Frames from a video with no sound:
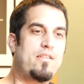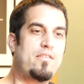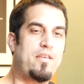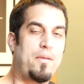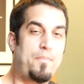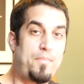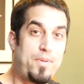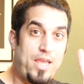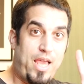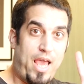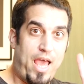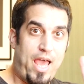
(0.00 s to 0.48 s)

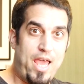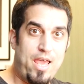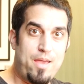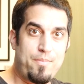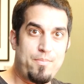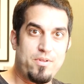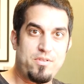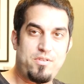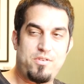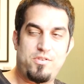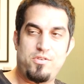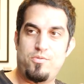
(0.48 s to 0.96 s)
to be
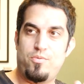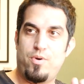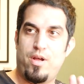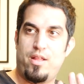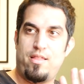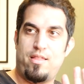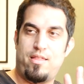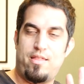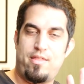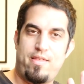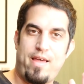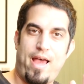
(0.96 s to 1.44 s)
able to,
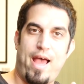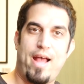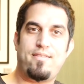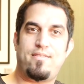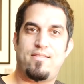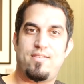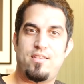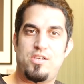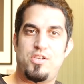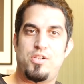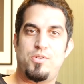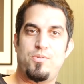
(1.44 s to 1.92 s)
when that
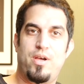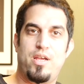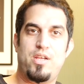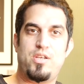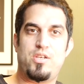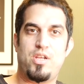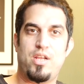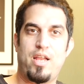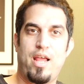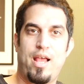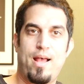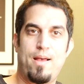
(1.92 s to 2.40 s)

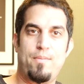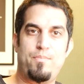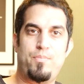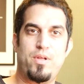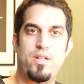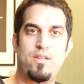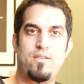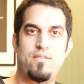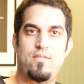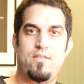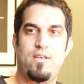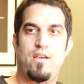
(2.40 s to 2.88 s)
situation
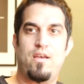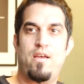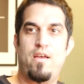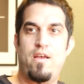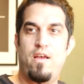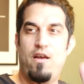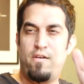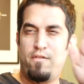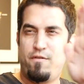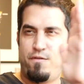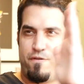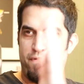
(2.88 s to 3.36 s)
happens,
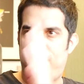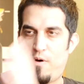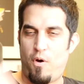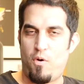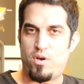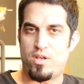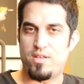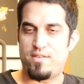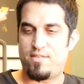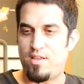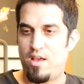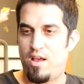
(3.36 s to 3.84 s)

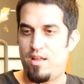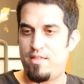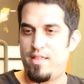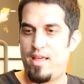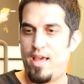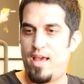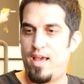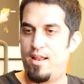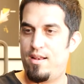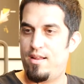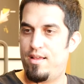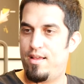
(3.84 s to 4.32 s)
focus on
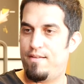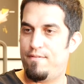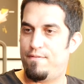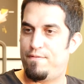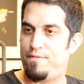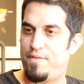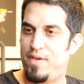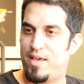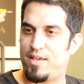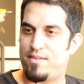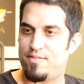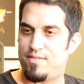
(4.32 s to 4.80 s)
that and
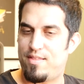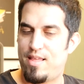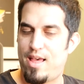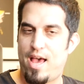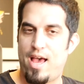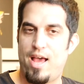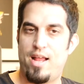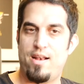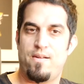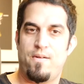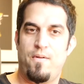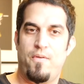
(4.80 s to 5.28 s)
fix
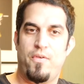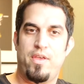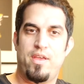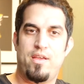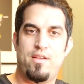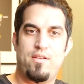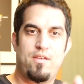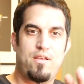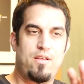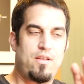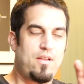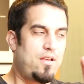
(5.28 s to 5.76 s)
that,
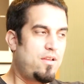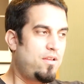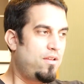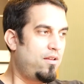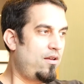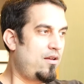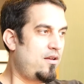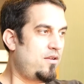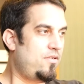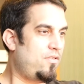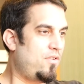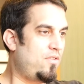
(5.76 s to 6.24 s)

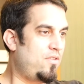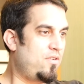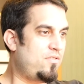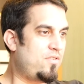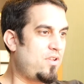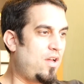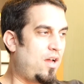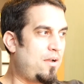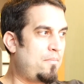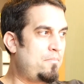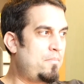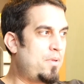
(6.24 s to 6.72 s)
so there's
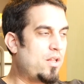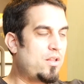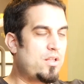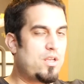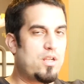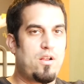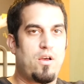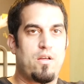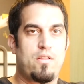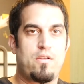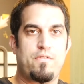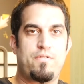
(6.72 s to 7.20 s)
not a
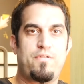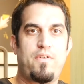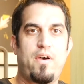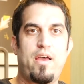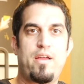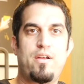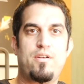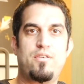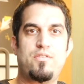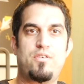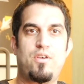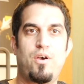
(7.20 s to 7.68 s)
million other
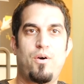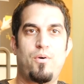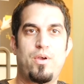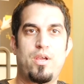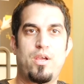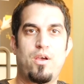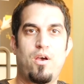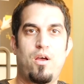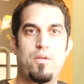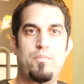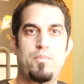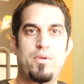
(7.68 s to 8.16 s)
fires
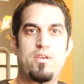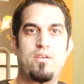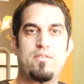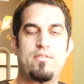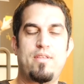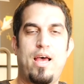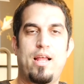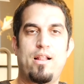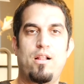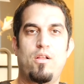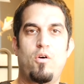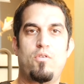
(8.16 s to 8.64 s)
going on, because
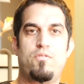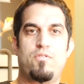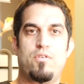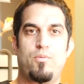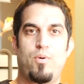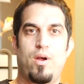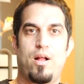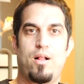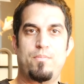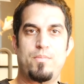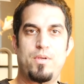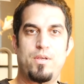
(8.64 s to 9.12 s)
that'll
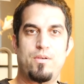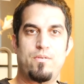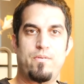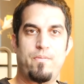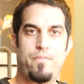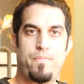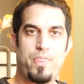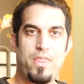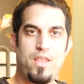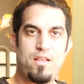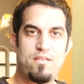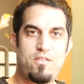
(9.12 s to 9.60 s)
overwhelm you.
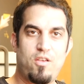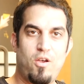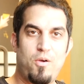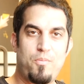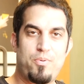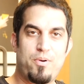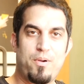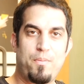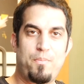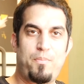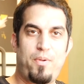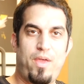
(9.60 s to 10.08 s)
So
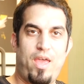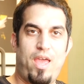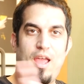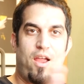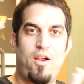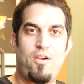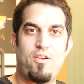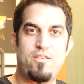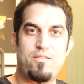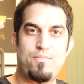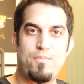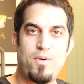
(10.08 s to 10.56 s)

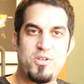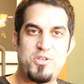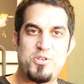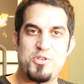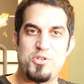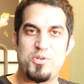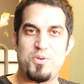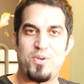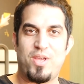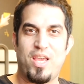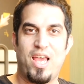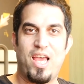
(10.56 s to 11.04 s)
prepare as much
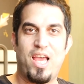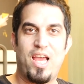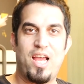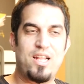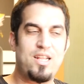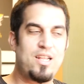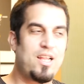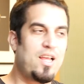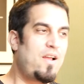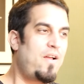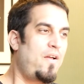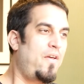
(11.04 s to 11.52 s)
as you
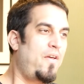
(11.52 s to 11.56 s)
can